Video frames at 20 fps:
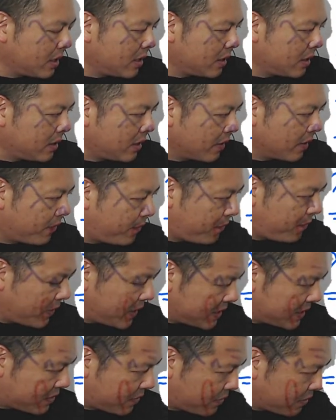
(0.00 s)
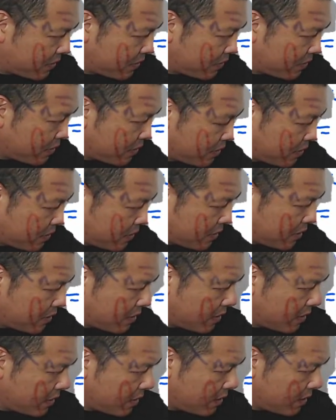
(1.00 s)
the first
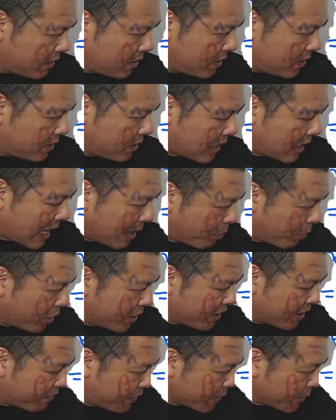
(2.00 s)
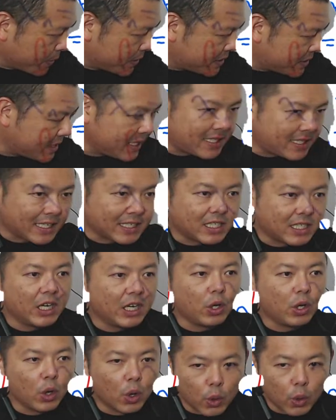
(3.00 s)
harmonic frequency is actually
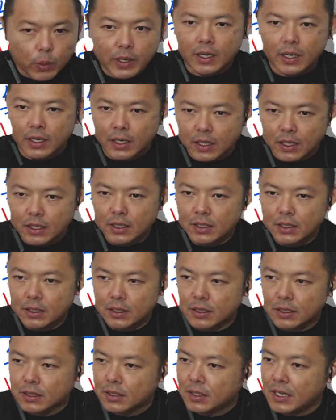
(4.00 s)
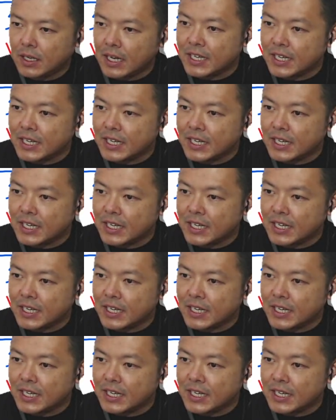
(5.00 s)
lower. It's